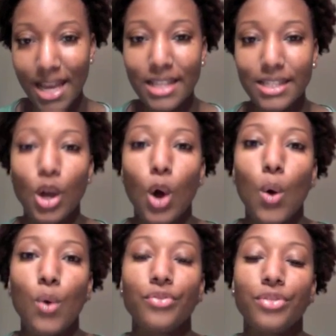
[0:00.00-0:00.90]

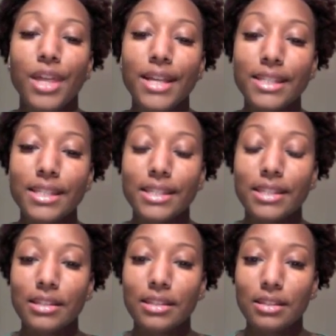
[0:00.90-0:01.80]
So this
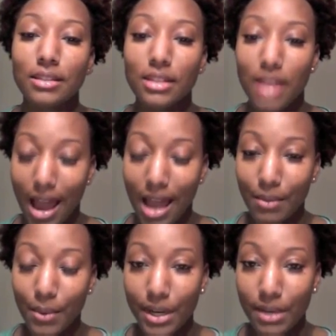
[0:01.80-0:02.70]
time I'm
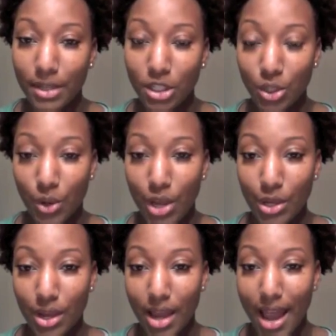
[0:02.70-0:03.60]
going to be showing
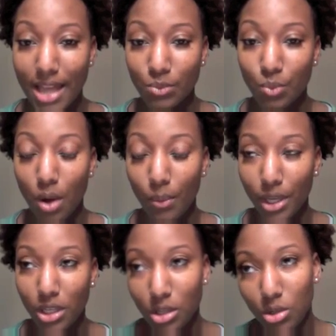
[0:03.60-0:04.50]
you guys what
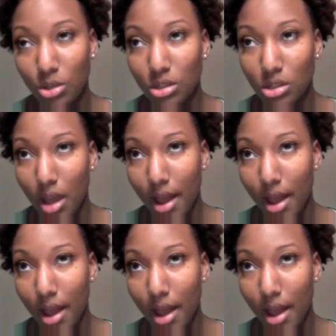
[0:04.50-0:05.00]
we used